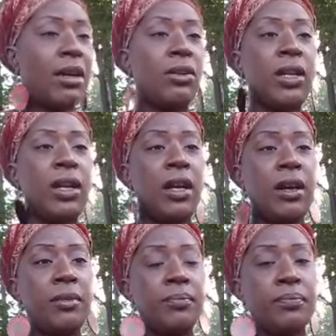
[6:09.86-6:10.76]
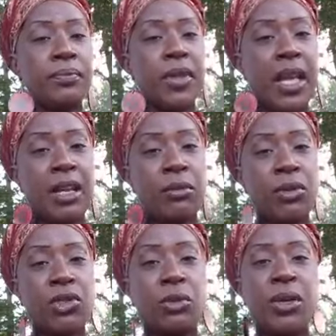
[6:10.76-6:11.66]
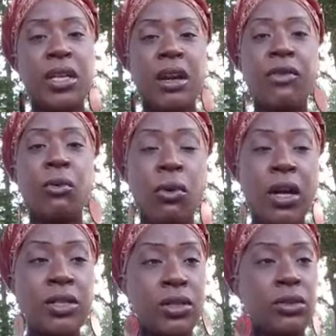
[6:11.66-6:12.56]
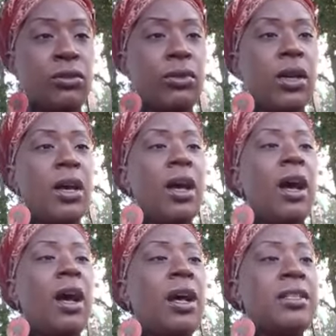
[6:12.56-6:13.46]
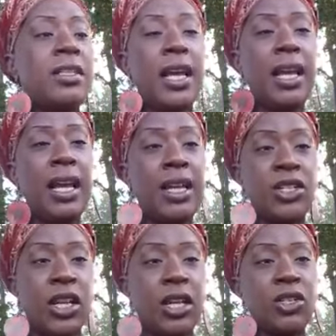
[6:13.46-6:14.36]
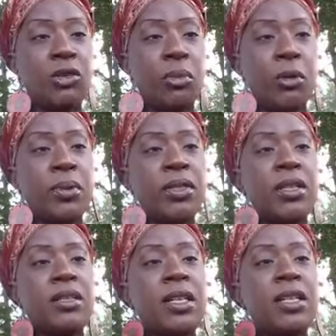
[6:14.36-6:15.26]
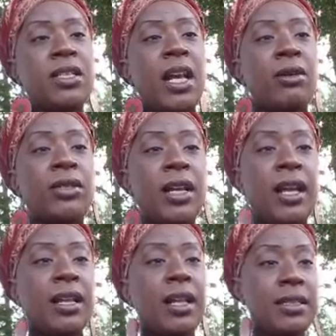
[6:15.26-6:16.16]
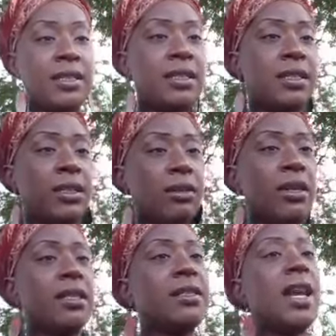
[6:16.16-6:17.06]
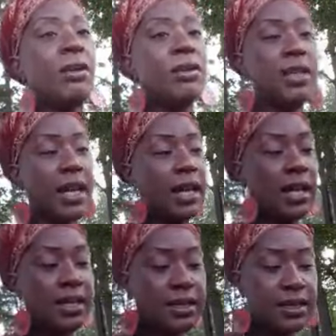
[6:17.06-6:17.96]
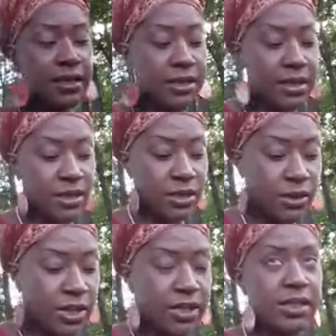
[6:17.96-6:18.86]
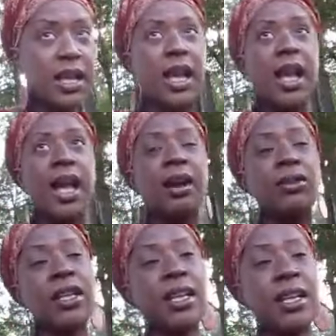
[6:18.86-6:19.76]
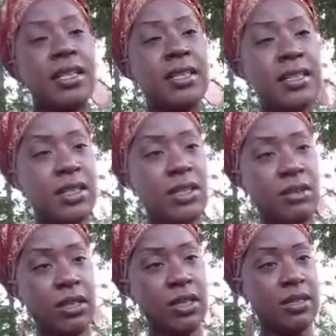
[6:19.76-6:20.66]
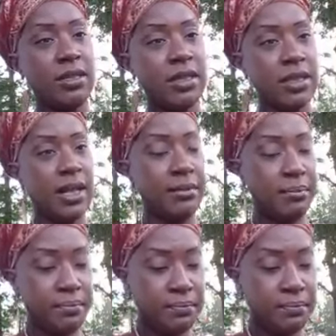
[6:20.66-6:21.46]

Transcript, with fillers: on um, animals. So we never want to uh, say educational purposes. It's erudite lessons and degrees. Erudite lessons and degrees. Erudite lessons and degrees. Islam.